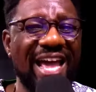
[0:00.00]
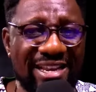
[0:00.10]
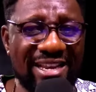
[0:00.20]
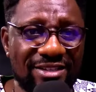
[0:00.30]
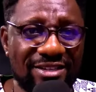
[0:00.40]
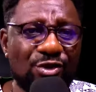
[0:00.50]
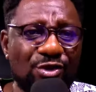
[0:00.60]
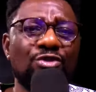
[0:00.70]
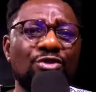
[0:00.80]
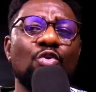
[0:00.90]
just no
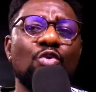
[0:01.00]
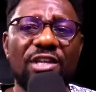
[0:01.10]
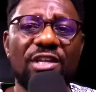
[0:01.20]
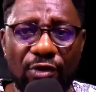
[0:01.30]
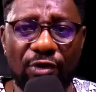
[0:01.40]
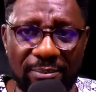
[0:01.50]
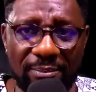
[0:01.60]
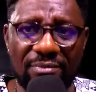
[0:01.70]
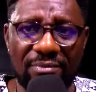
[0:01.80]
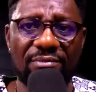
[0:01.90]
grief for them
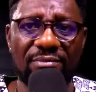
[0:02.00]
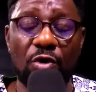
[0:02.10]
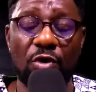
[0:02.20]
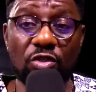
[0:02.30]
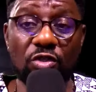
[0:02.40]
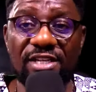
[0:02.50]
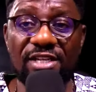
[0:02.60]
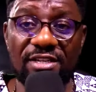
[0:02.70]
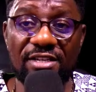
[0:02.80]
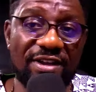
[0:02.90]
until it delivers
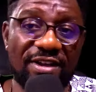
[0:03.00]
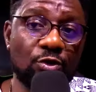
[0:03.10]
to you.